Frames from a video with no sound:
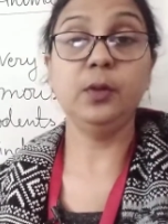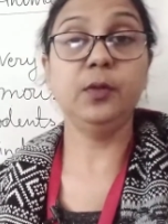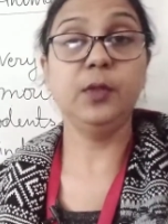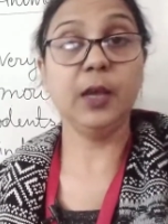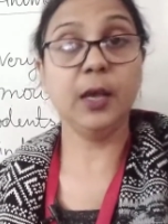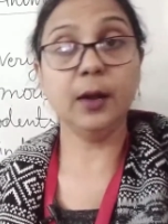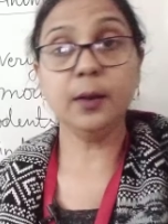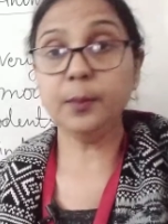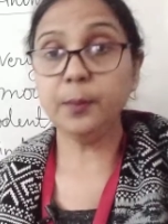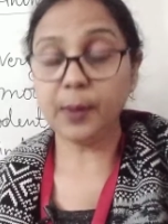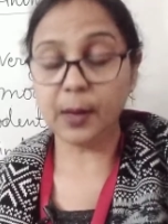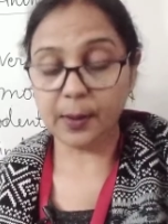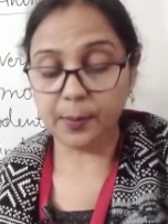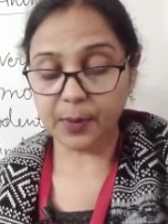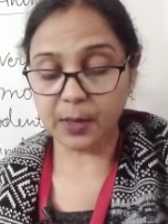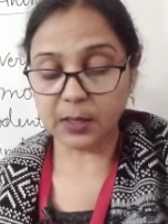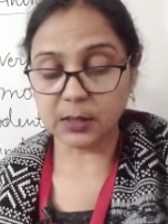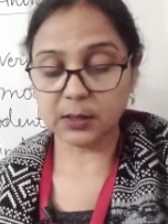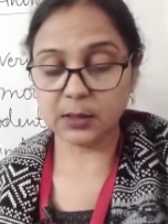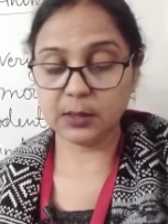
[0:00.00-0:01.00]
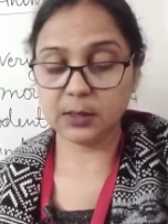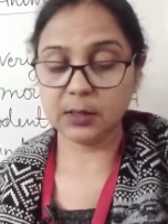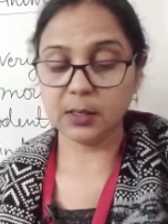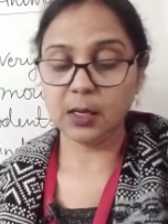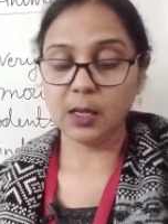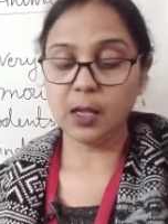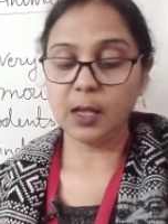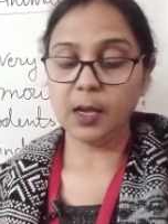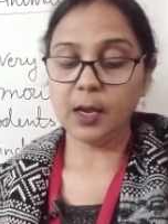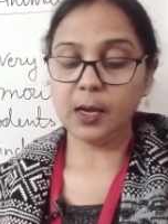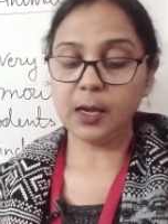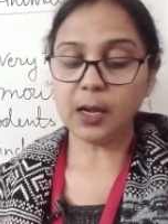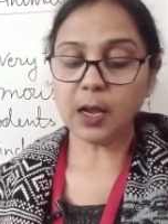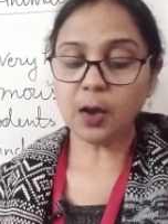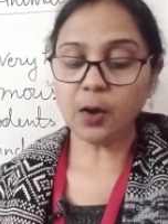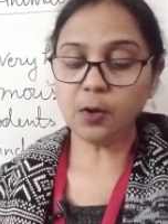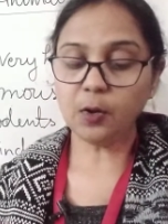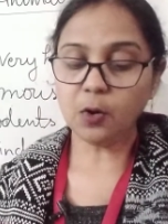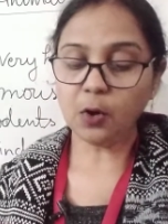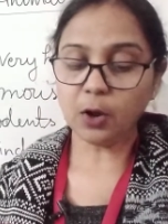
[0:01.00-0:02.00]
their babies.
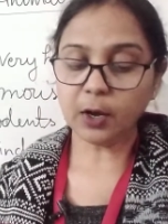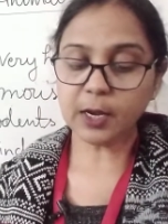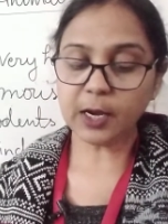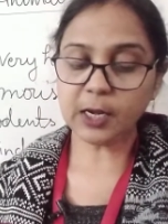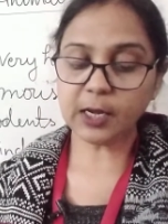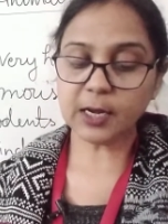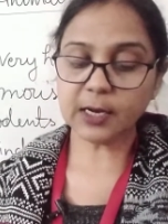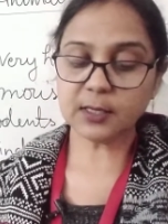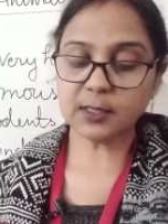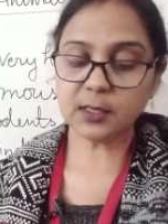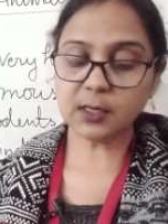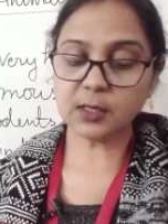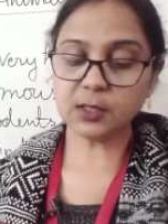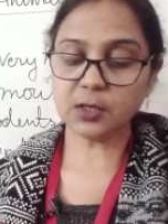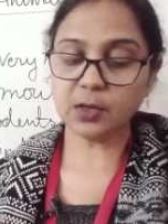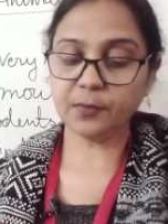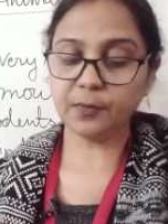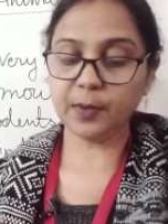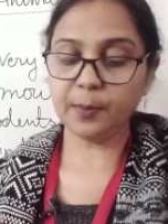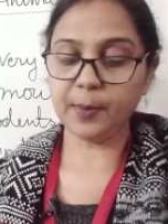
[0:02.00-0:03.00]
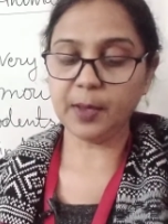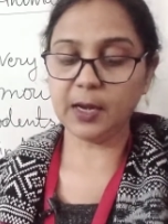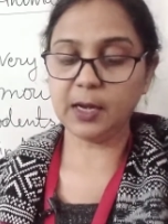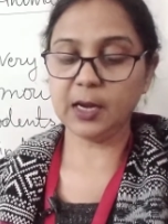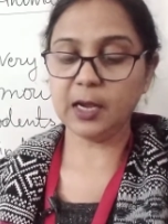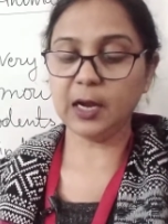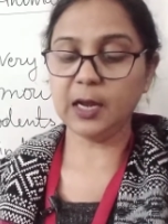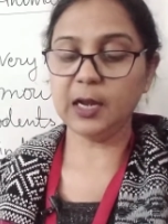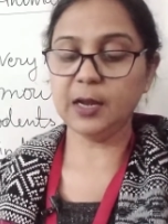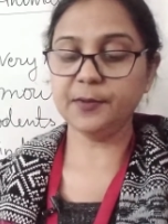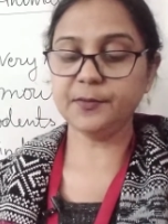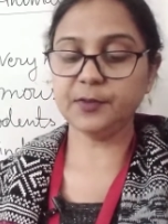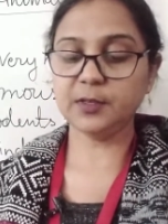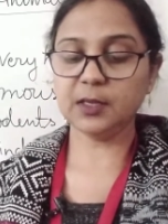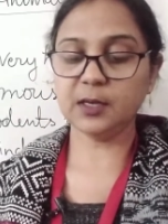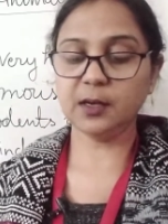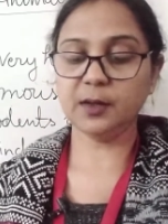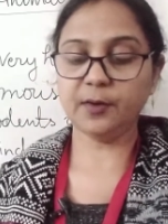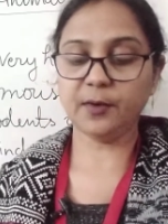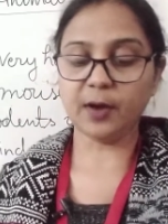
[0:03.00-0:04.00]
Now rocky deserts of America lives
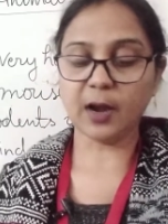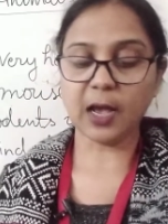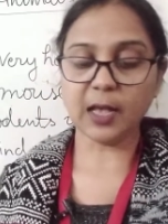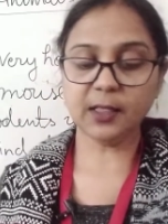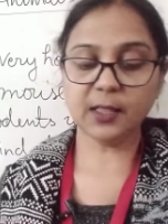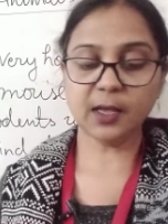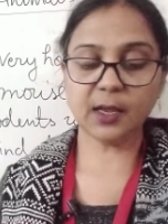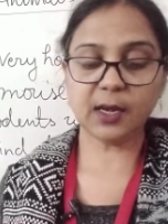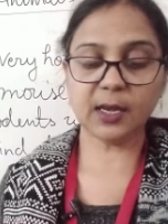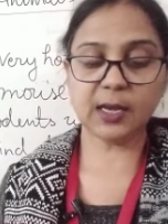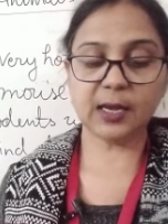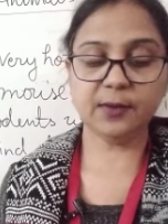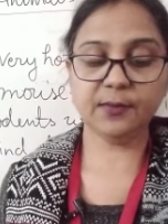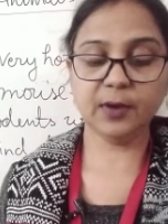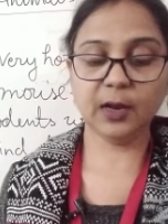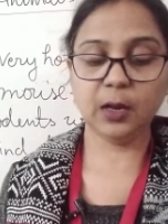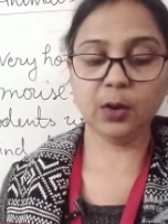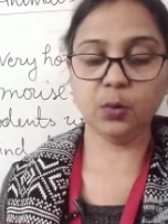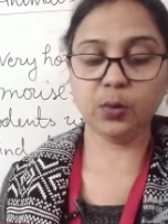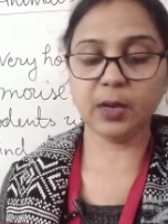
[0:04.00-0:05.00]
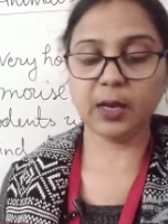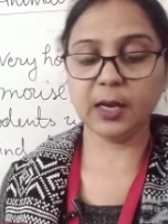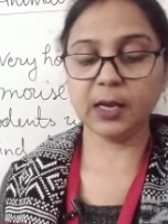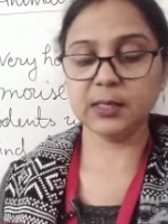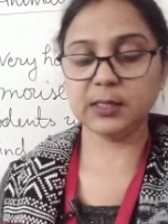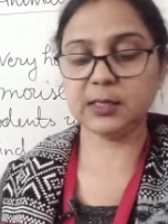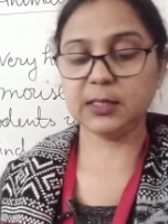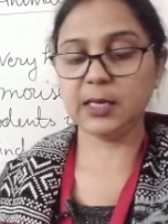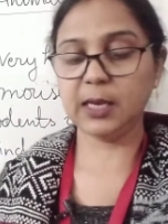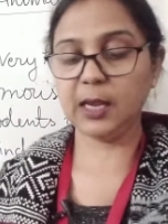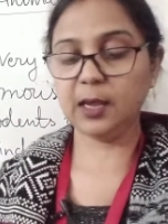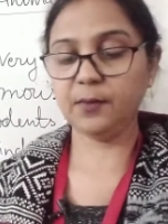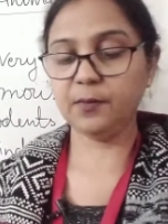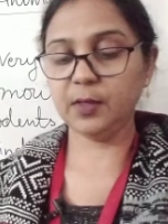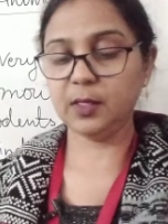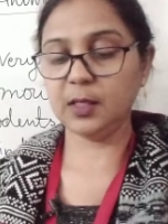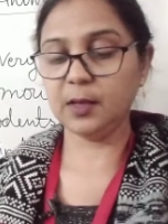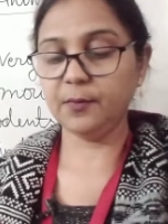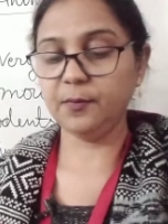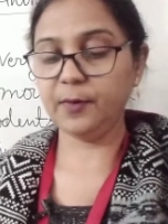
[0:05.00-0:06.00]
a rather evil looking snake
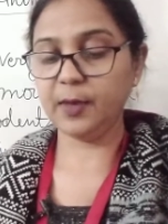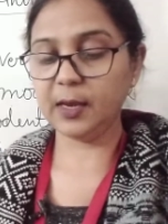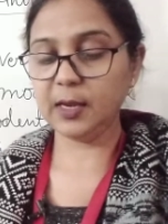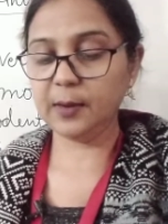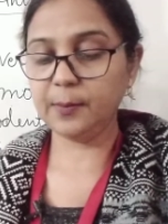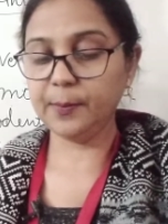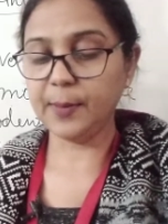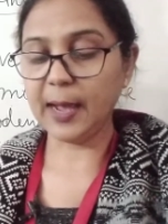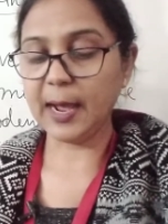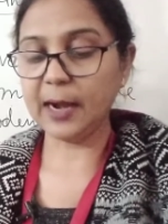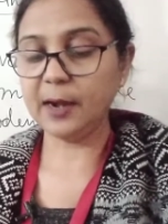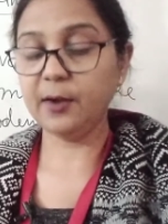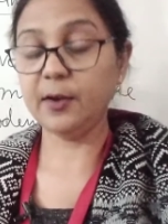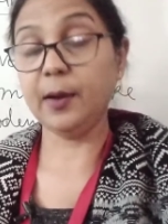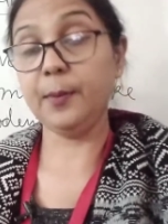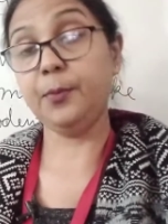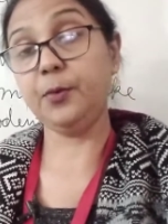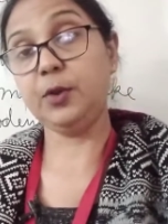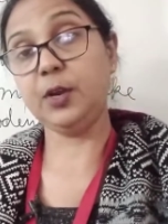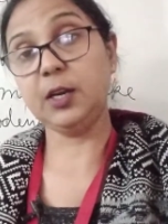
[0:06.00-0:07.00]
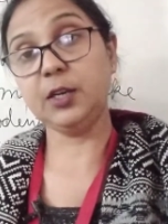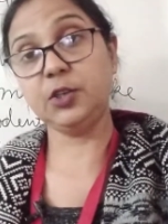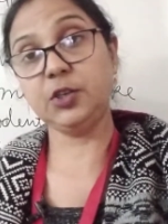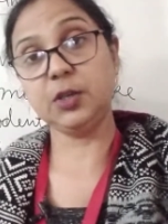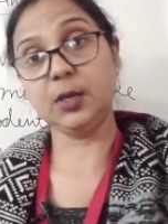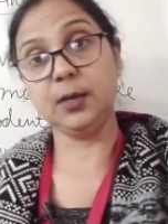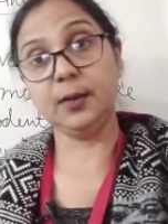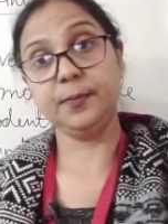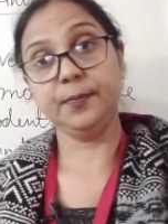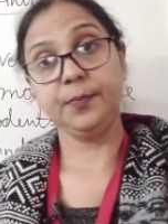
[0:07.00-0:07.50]
with a very bad reputation.